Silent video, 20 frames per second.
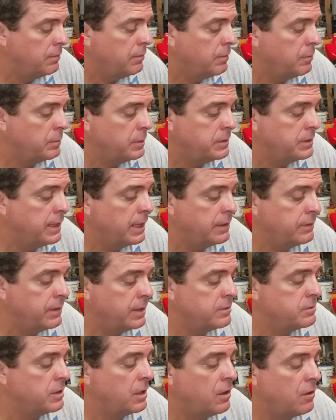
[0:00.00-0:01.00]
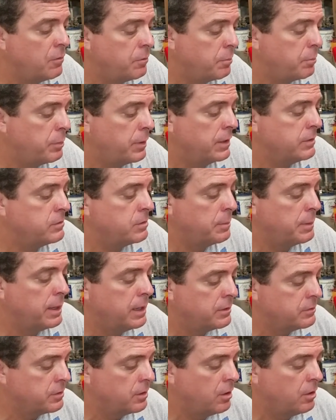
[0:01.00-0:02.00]
I'm gonna take these off, press the
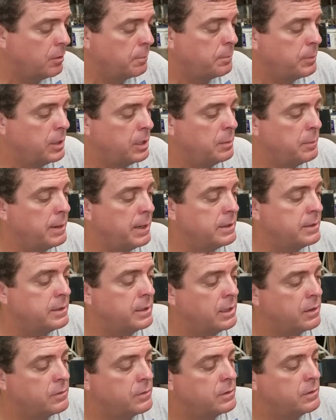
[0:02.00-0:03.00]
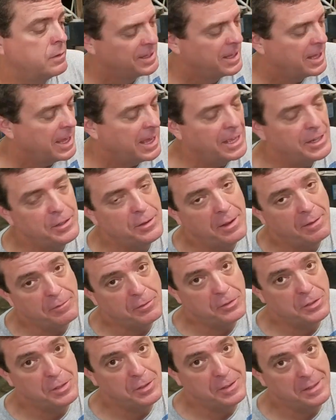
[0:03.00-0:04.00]
bearings on, put it back together. I do have to
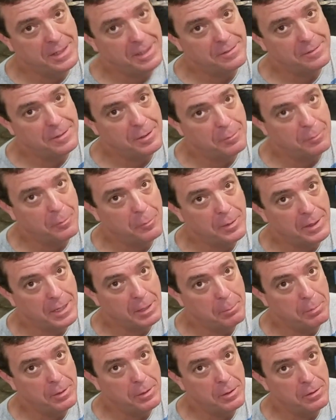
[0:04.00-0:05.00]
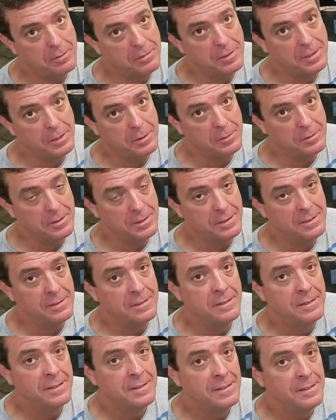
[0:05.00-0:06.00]
show you guys something. We gotta put the seals in.
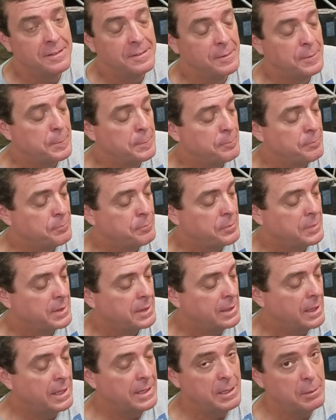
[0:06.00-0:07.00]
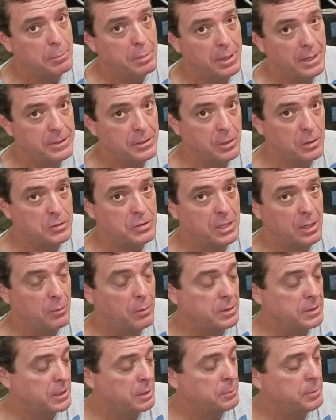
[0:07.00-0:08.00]
I told you I
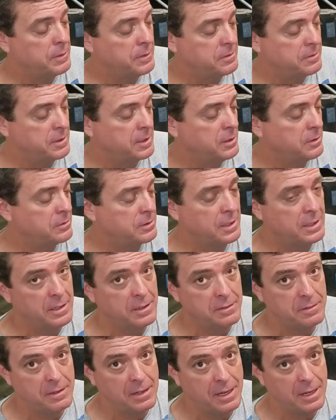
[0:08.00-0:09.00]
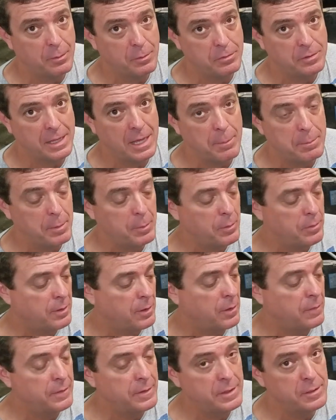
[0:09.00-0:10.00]
wasn't gonna put the seals in until I was happy with
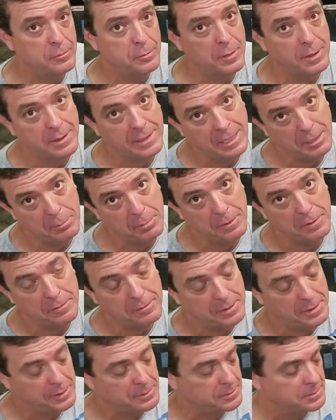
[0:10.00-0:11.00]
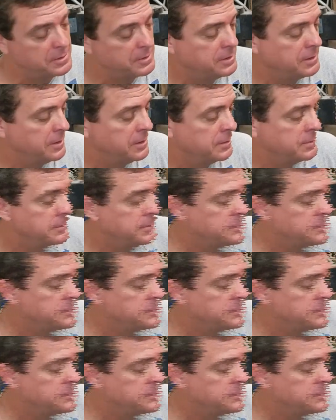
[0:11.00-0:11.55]
all this, but I gotta put the seals in now.